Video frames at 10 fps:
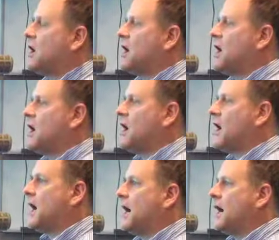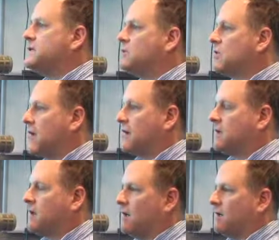I do a lot
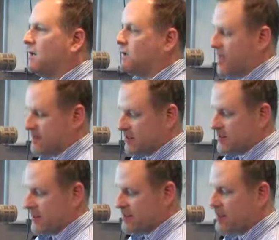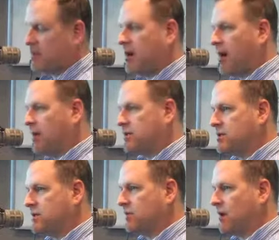of concert dates at
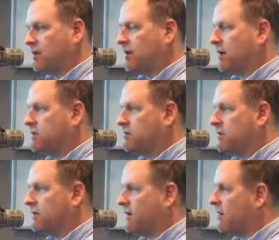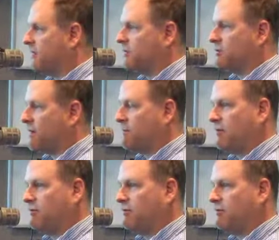colleges around the country, and they all grew up on